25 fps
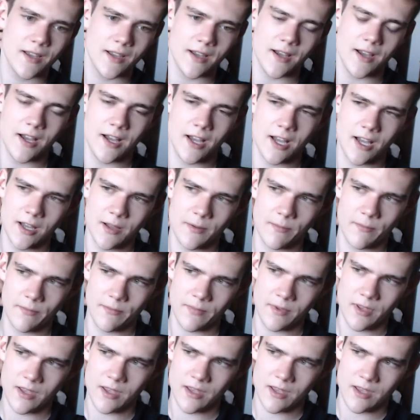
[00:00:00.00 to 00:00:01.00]

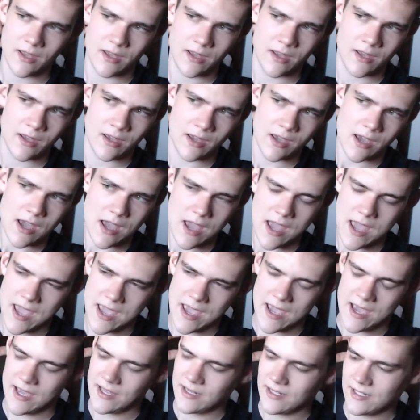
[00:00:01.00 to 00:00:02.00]

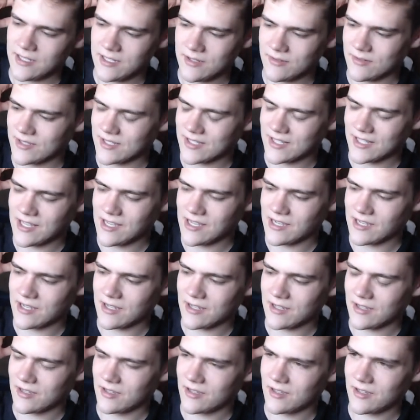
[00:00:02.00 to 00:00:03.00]
And he was like,
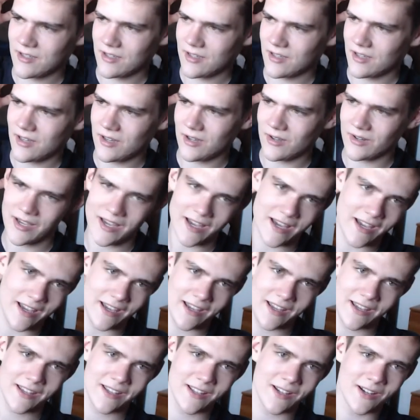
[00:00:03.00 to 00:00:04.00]

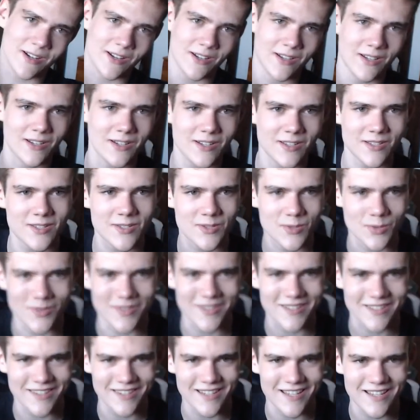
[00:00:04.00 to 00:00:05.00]
okay, you're gonna
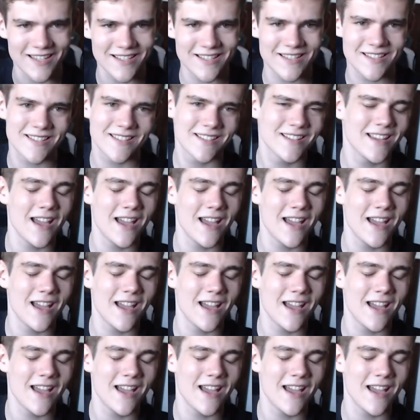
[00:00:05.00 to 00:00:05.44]
sort this.